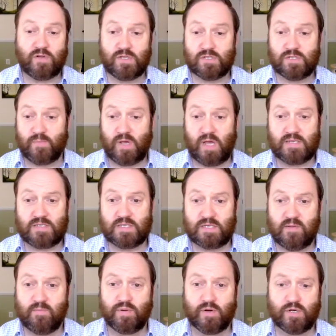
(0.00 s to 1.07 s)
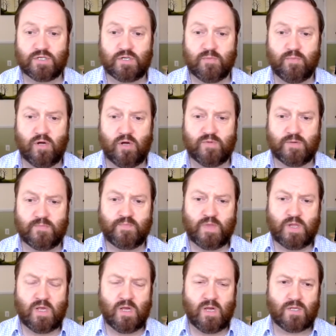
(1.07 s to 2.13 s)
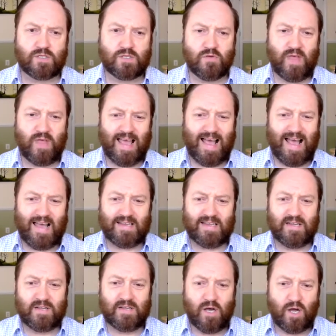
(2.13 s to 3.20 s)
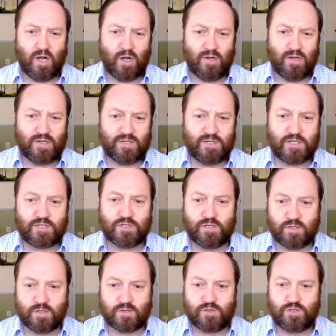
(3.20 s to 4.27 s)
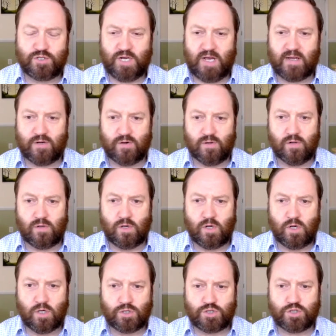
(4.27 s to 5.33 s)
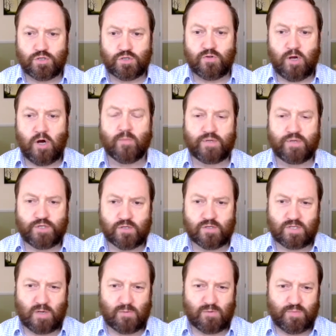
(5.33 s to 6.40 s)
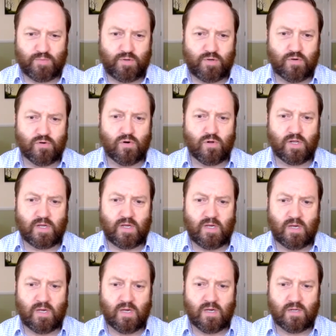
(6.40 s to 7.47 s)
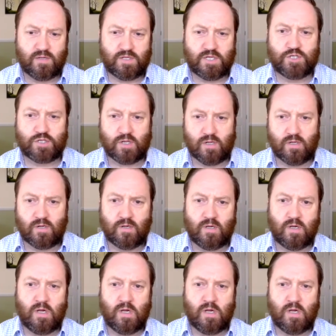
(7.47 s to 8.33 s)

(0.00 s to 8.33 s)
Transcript: even in some cases an in-person appointment. And so they added an additional channel to the options that was purely digital